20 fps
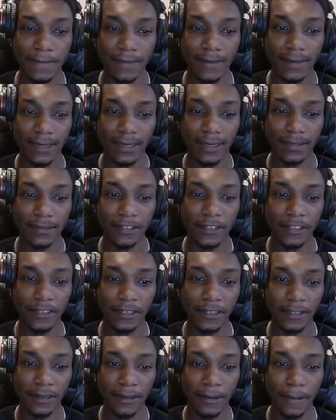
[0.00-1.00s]
I
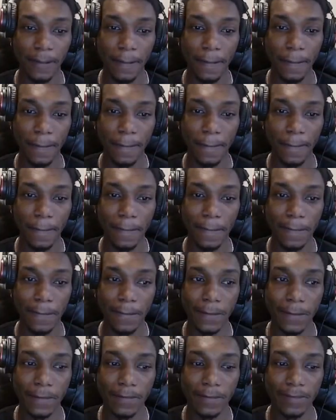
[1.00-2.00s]
mean,
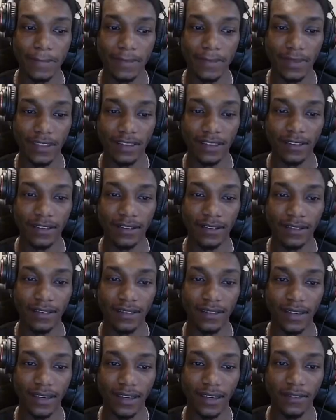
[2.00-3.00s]
this could
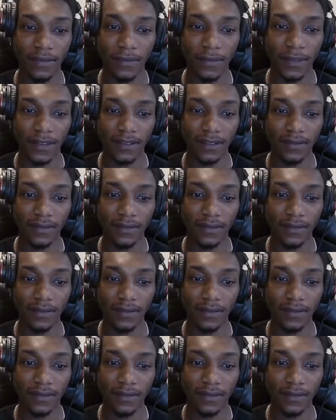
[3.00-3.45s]
save me.